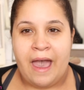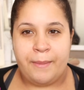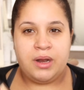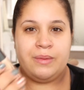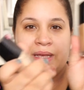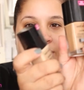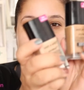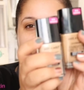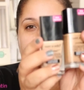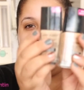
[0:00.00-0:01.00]
I'm going to mix the
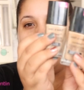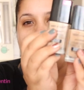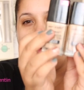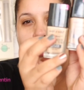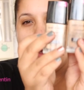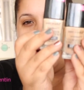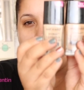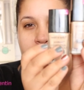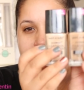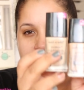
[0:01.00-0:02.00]
two Wet n
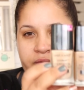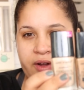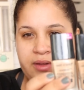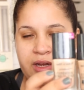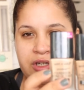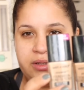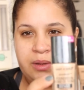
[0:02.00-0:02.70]
Wild foundations.